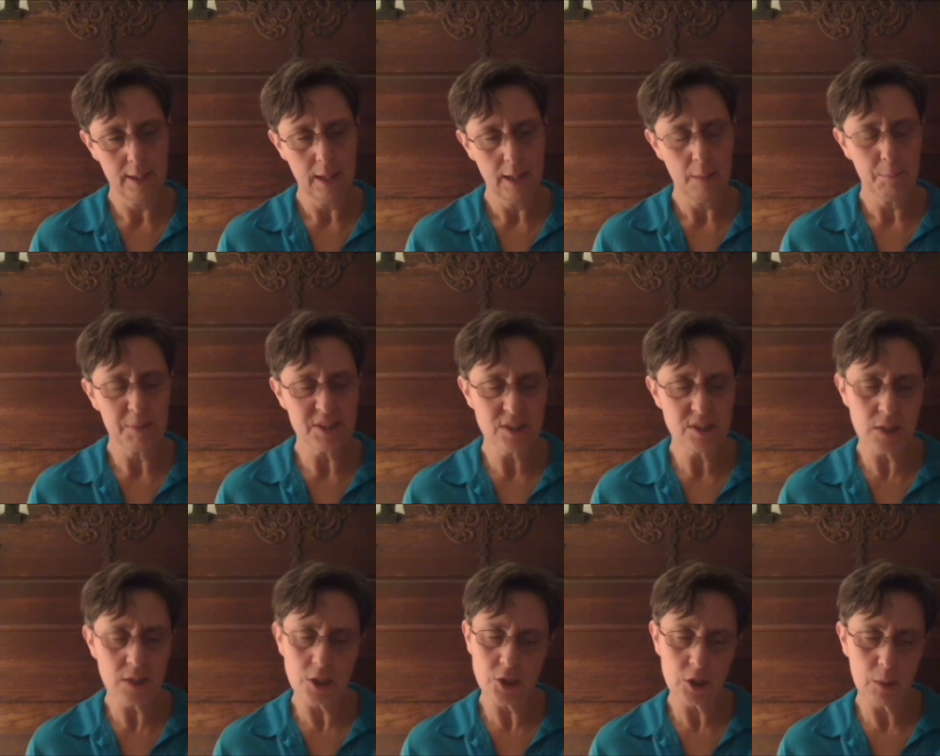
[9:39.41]
But
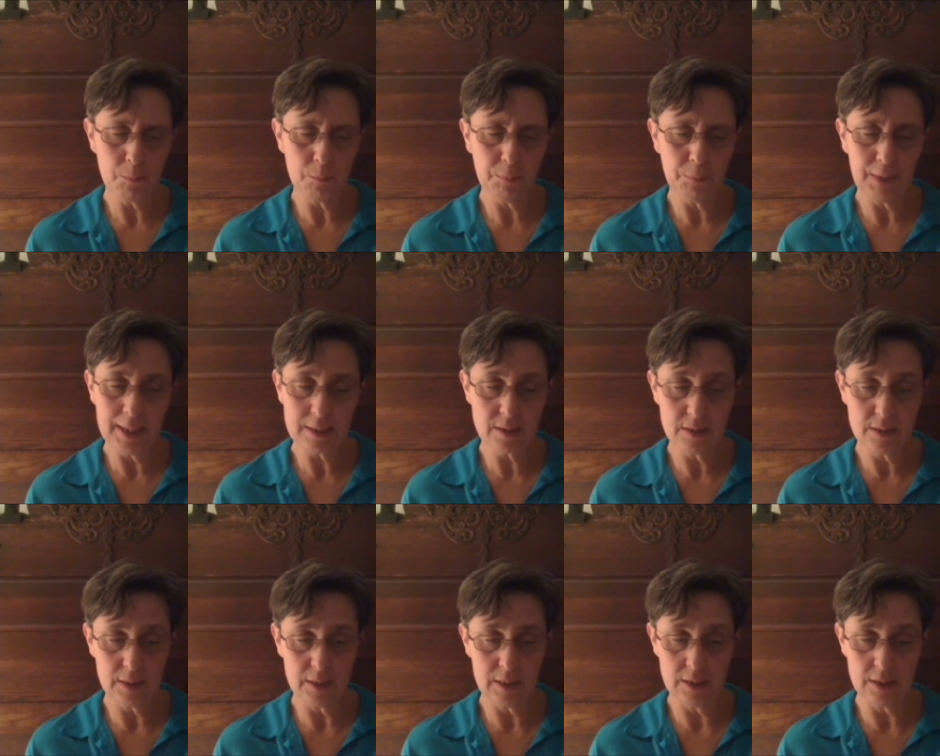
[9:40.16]
such
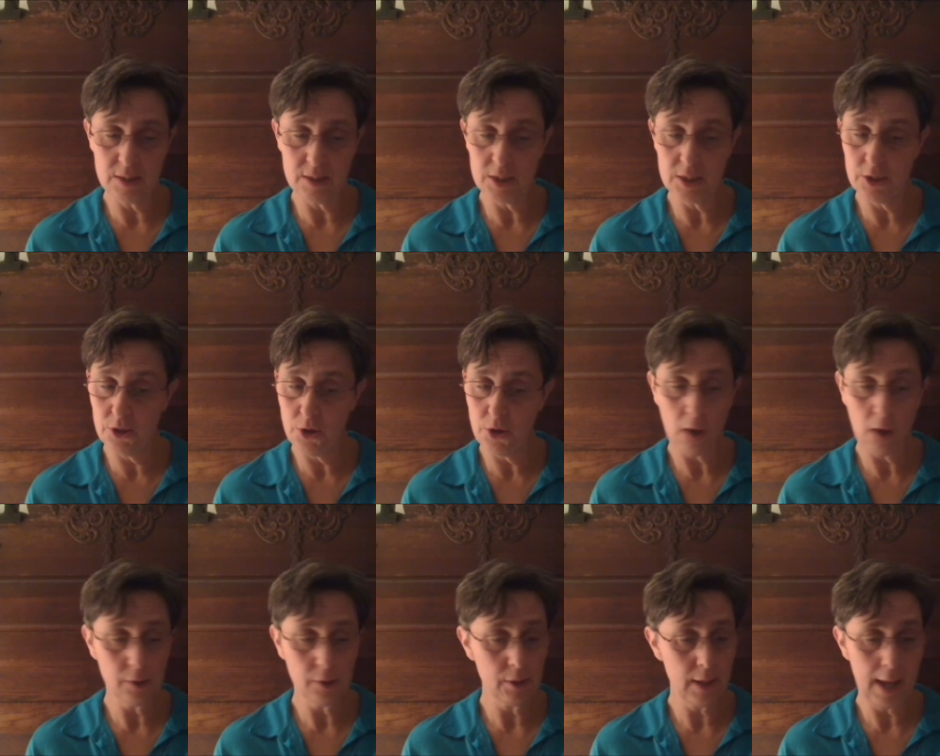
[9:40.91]
complexities did
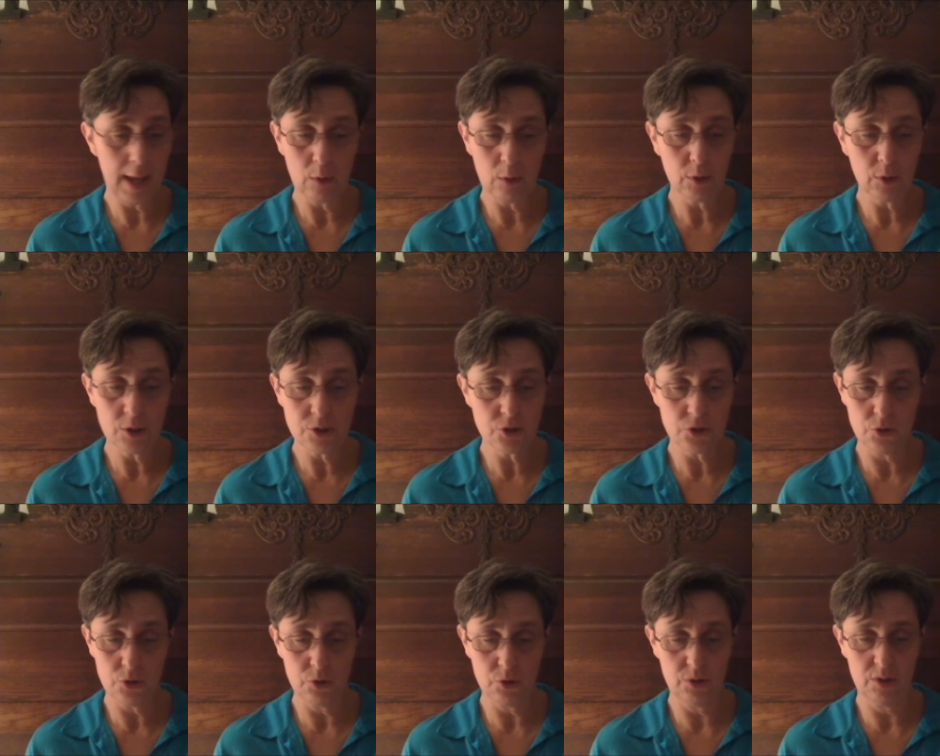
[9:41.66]
not now
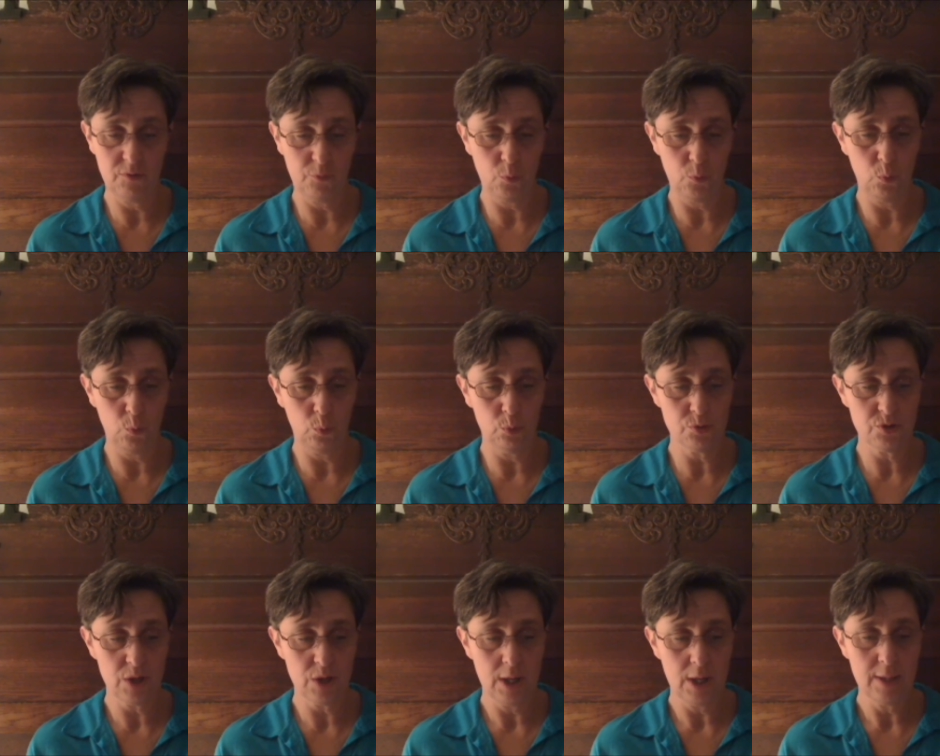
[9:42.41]
concern the
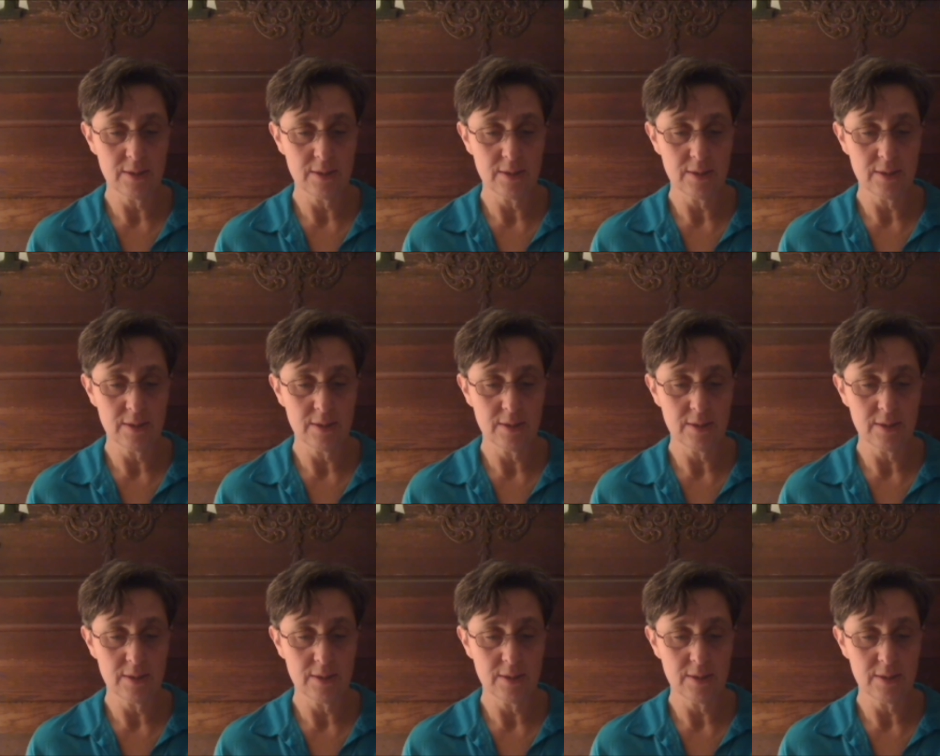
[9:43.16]
voles,